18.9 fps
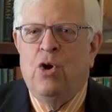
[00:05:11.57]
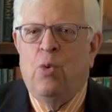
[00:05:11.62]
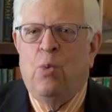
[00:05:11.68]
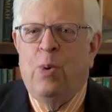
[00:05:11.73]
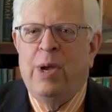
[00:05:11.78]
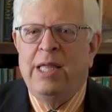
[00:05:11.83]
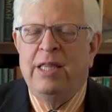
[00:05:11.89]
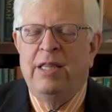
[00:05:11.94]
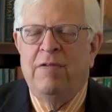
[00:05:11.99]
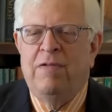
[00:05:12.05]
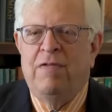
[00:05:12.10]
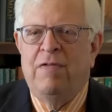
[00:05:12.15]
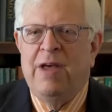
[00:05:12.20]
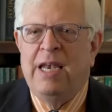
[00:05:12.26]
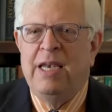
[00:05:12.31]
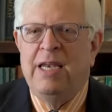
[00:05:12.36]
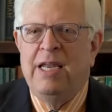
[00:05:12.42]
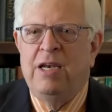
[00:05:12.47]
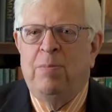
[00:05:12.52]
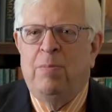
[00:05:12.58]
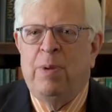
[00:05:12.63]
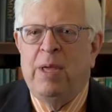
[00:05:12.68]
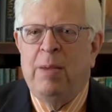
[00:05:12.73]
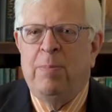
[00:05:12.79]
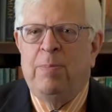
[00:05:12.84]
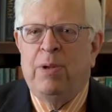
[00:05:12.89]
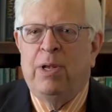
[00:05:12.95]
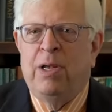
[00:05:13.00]
We defended
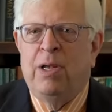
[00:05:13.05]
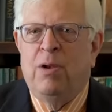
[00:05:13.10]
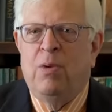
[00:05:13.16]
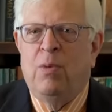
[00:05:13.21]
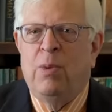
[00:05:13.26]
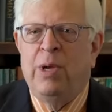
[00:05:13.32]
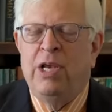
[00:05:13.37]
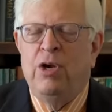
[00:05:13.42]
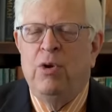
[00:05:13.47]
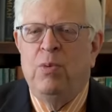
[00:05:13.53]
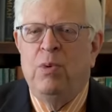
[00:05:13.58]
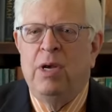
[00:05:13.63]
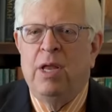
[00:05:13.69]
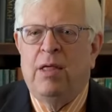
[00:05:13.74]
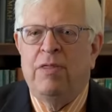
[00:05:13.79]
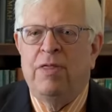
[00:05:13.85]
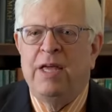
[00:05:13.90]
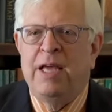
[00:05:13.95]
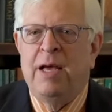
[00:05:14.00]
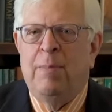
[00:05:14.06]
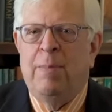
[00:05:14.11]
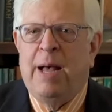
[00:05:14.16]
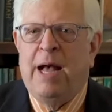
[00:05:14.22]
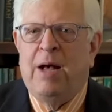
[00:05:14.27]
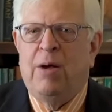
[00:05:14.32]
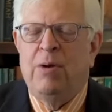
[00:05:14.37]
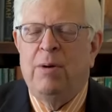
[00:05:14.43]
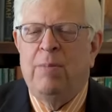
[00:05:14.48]
people we knew nothing
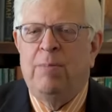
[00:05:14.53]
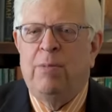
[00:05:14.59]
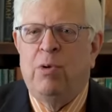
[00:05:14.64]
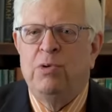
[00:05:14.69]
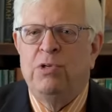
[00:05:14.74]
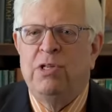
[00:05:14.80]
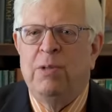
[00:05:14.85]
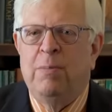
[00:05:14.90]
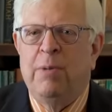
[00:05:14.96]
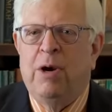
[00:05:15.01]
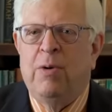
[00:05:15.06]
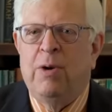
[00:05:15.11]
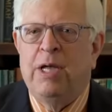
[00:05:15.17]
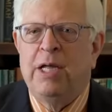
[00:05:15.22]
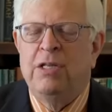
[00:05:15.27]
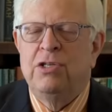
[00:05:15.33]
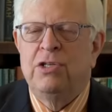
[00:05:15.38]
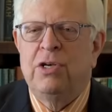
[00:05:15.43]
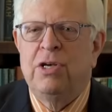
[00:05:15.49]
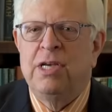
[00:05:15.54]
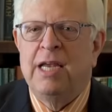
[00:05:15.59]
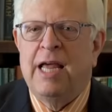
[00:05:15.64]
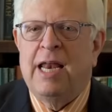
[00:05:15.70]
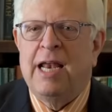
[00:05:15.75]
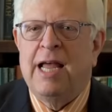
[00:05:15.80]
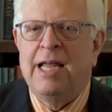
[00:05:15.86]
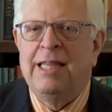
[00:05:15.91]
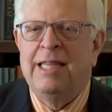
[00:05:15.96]
about. Most Americans could
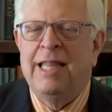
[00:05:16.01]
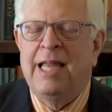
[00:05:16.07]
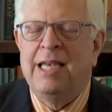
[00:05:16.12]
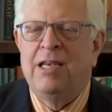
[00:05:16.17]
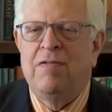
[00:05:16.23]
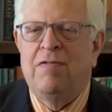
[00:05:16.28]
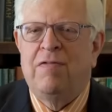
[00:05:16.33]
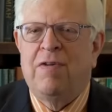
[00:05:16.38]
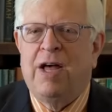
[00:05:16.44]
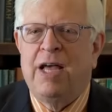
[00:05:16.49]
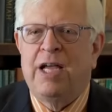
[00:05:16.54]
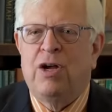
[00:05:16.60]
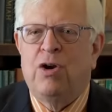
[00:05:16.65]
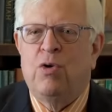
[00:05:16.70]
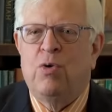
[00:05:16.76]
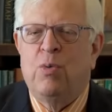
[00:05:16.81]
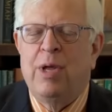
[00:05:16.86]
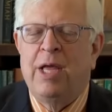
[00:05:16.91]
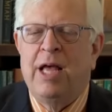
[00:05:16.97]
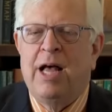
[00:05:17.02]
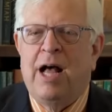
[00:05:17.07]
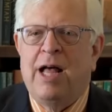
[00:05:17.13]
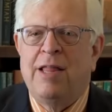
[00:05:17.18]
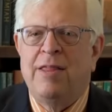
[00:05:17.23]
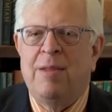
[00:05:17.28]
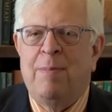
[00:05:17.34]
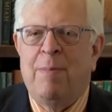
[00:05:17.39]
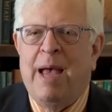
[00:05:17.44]
not identify Korea
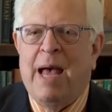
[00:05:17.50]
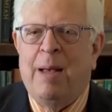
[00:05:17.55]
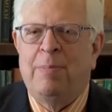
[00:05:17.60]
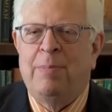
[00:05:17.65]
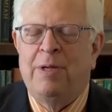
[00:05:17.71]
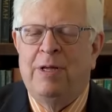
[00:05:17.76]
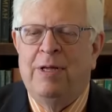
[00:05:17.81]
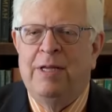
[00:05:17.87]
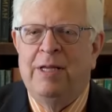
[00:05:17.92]
on the map.